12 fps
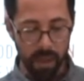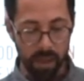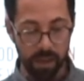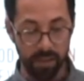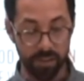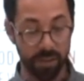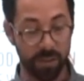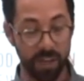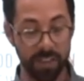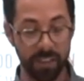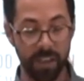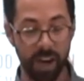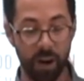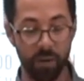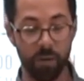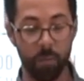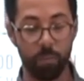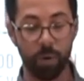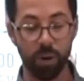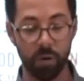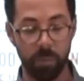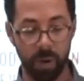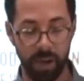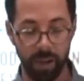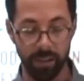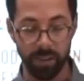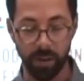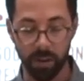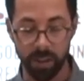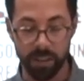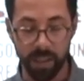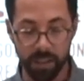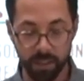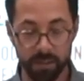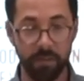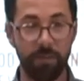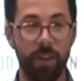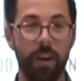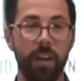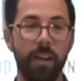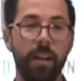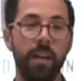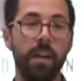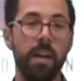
And it's crazy how the birth pains are intensifying.